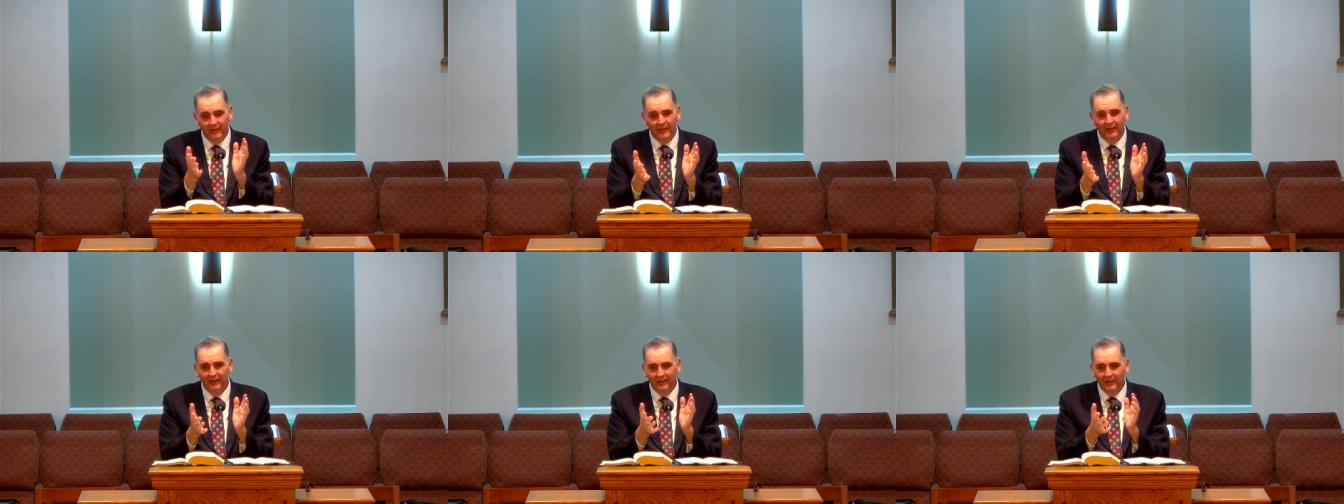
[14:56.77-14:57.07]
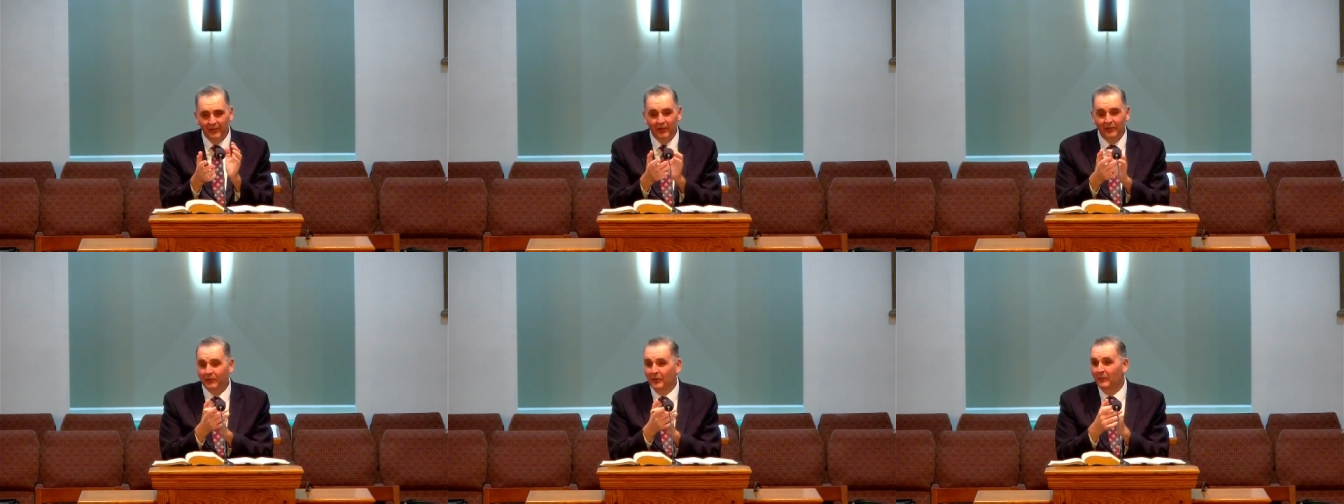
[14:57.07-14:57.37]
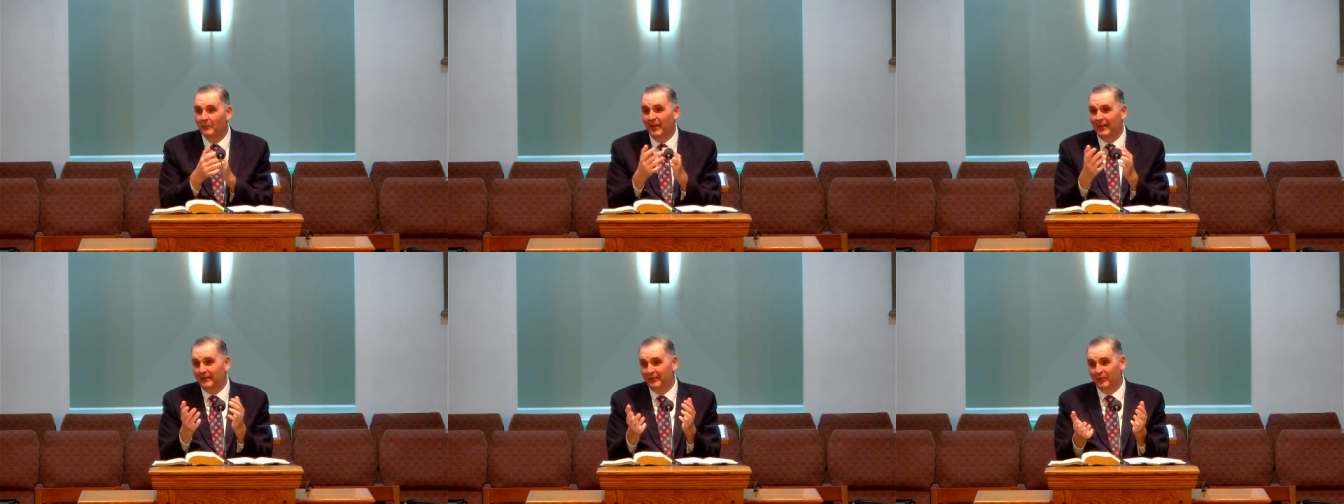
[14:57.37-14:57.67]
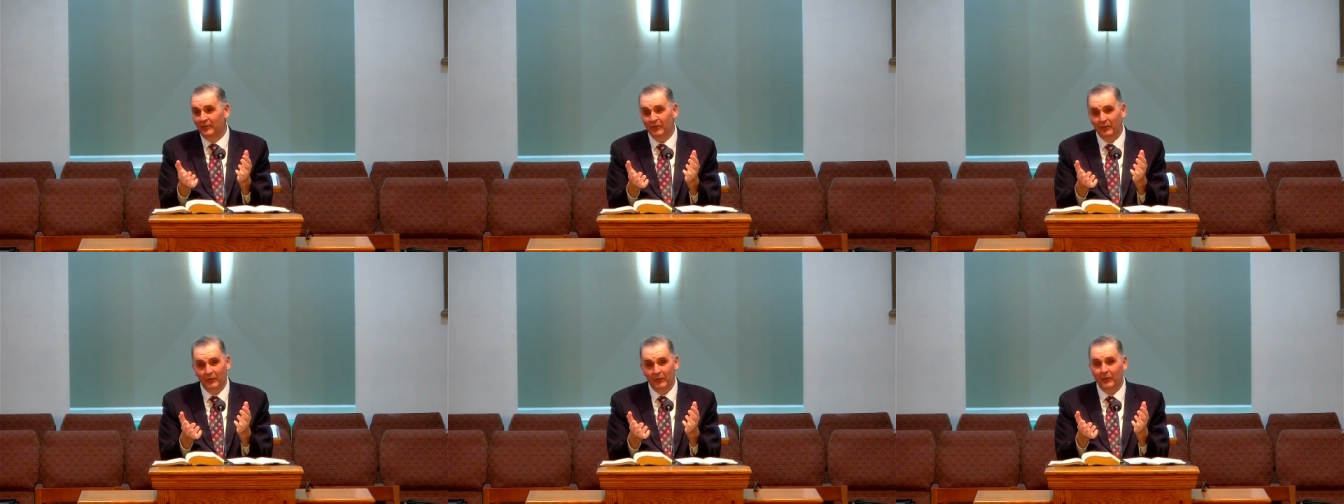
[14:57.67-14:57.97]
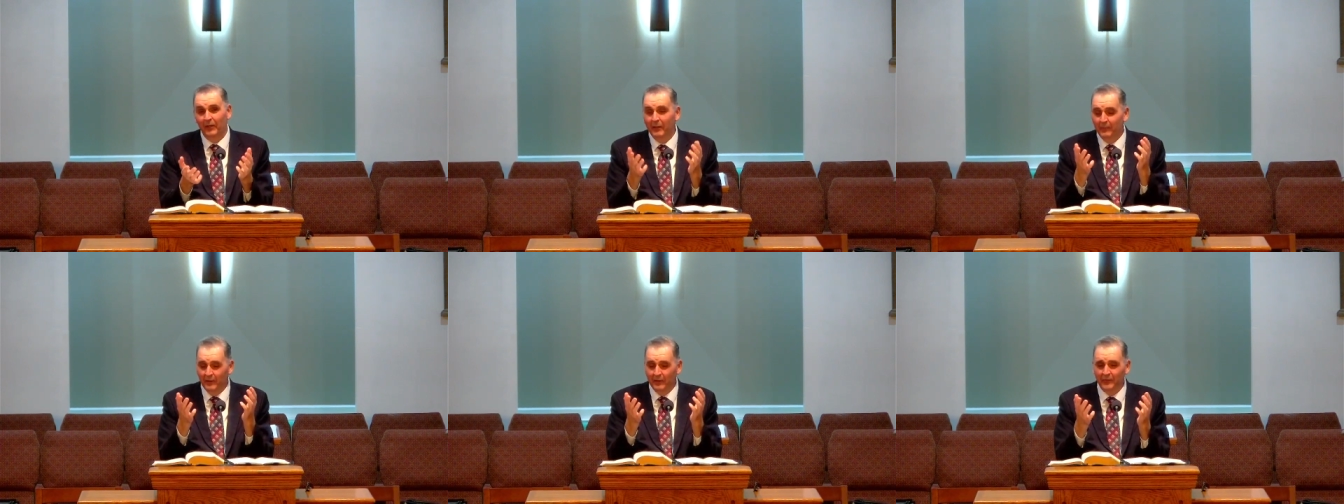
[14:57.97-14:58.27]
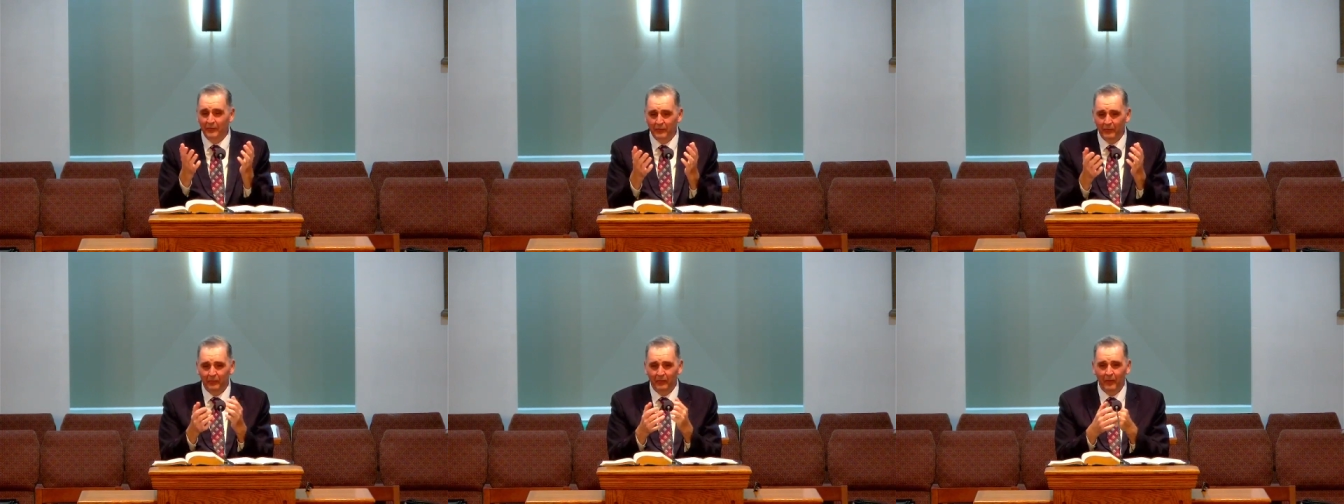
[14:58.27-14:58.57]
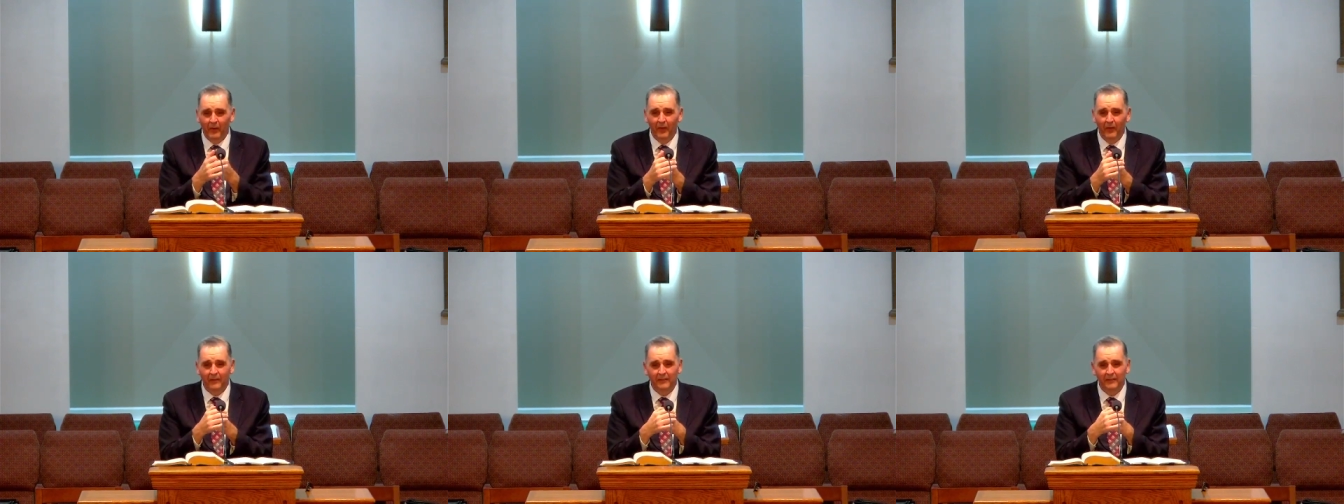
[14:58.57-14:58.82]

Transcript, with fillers: you, you may disagree but you're wrong